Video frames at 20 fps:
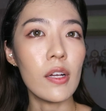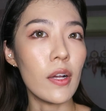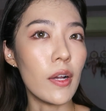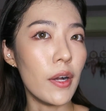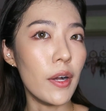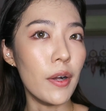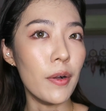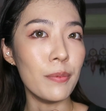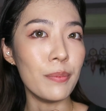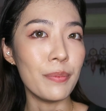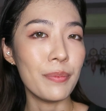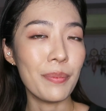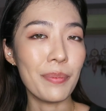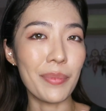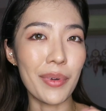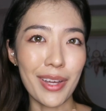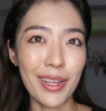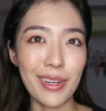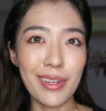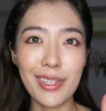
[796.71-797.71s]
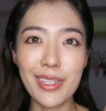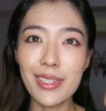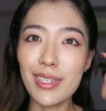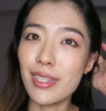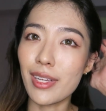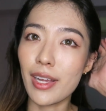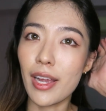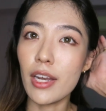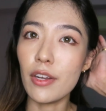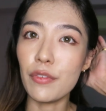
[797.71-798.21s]
but this is
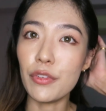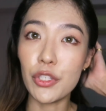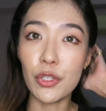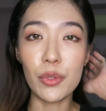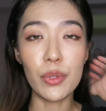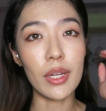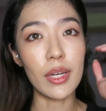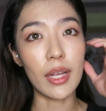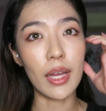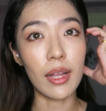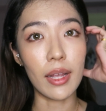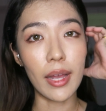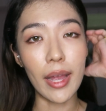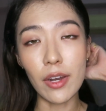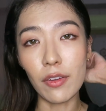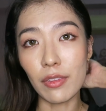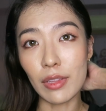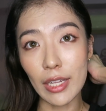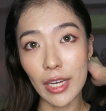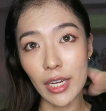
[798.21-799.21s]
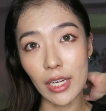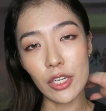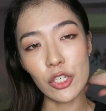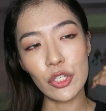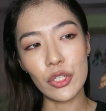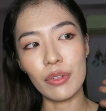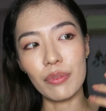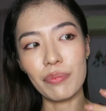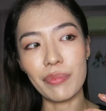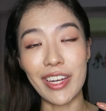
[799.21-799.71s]
the kind of dew that I kind of like
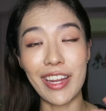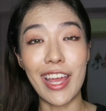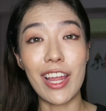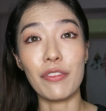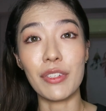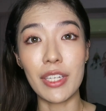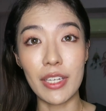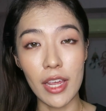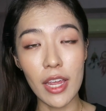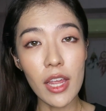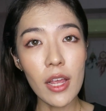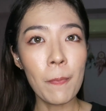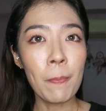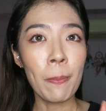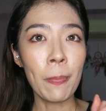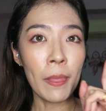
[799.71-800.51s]
at the end of the day.